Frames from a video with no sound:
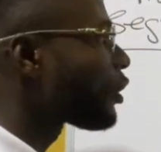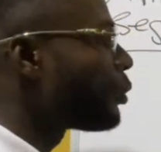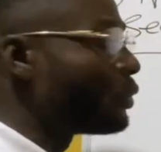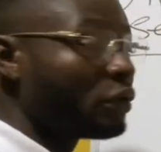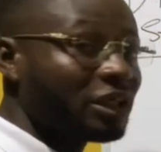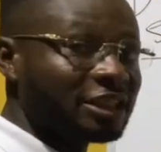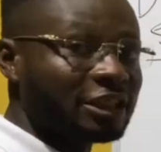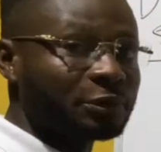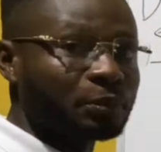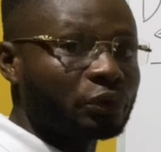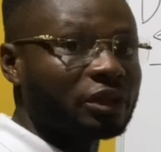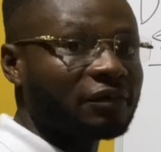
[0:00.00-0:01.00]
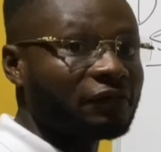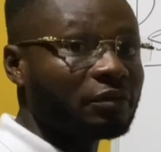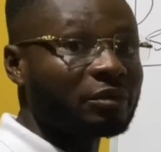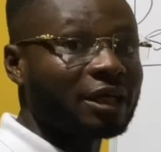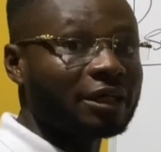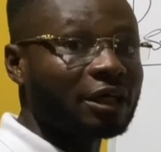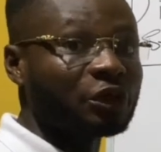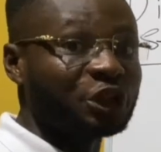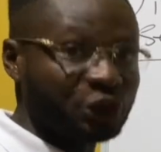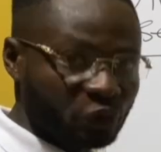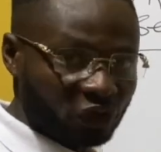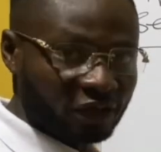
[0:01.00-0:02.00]
we not just put the formula down, you
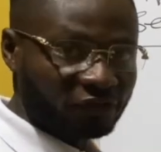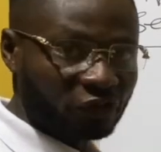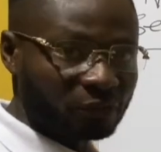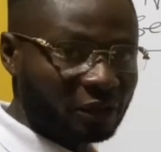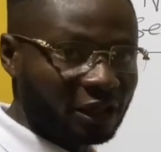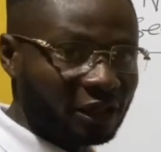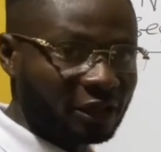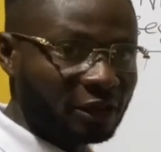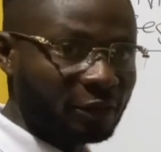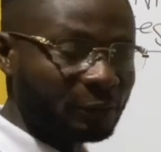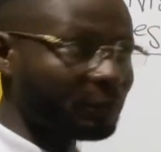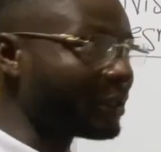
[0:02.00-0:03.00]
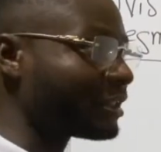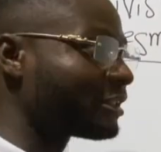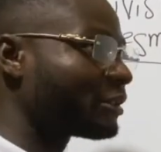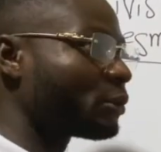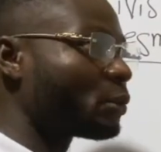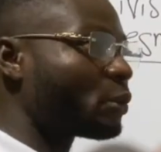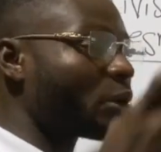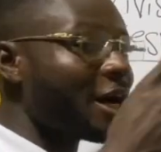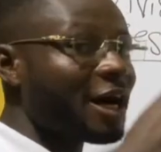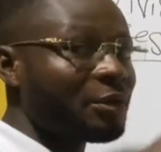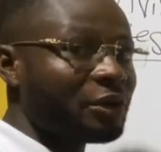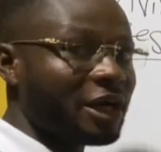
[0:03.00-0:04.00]
know the formula. But
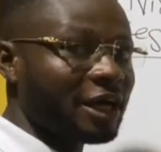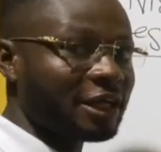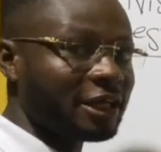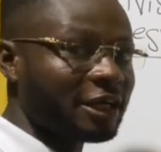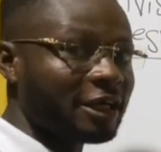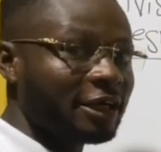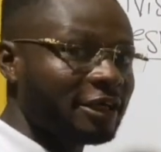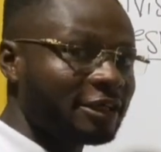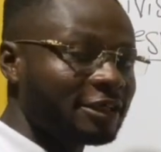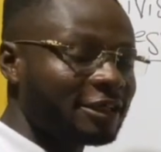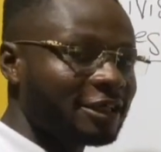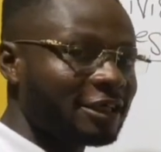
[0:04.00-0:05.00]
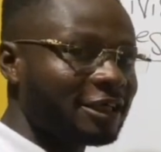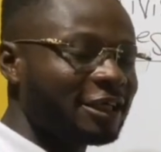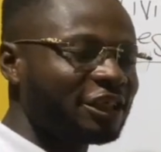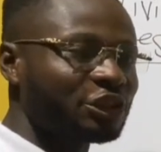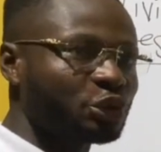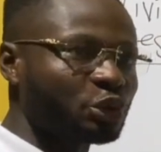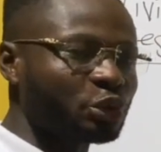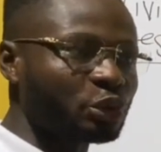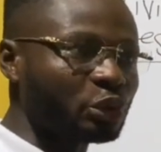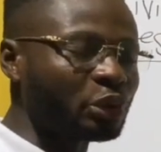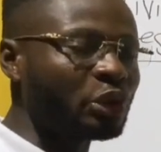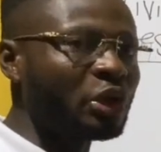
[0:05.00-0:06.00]
why we are here is
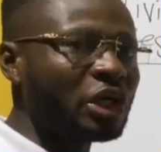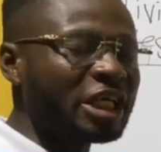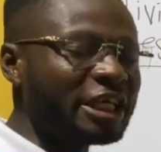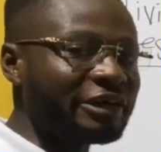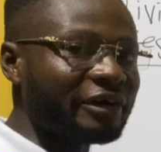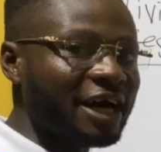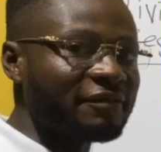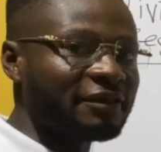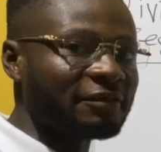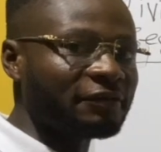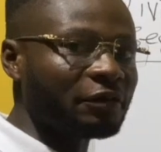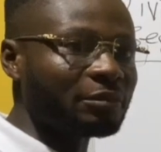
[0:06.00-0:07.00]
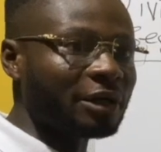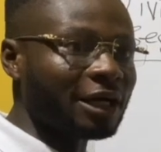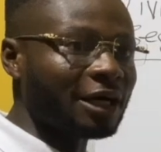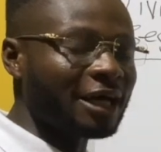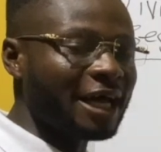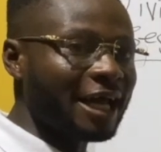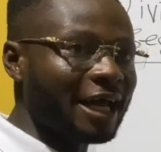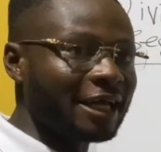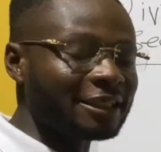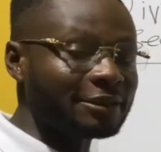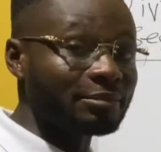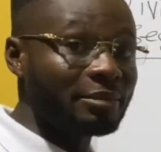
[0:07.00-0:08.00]
to derive the formula
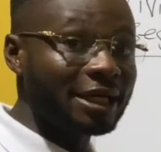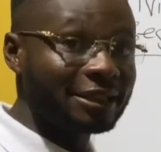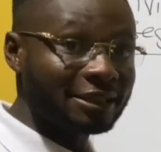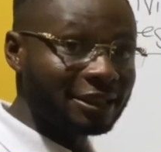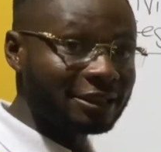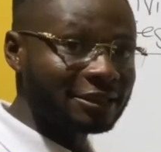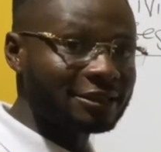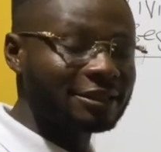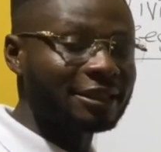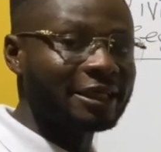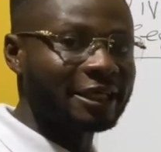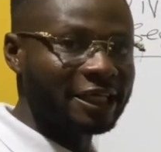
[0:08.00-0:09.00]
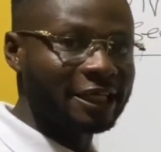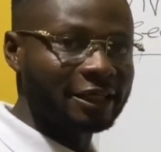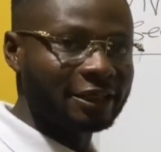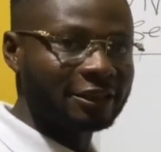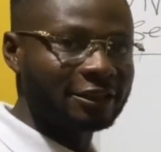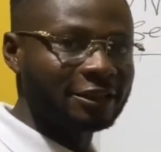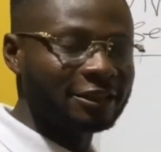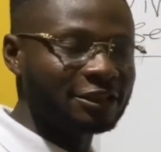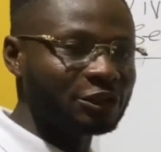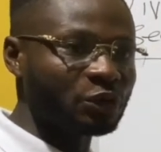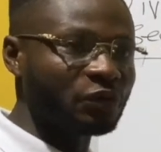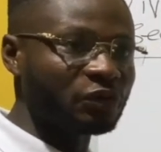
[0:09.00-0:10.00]
and make things clear.
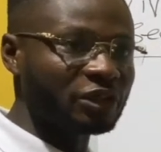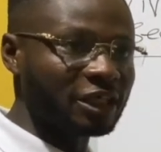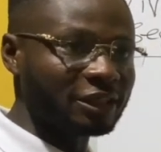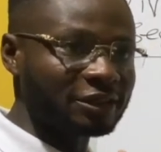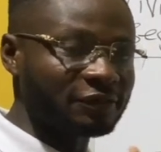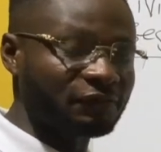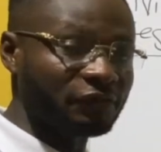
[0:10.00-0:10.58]
So that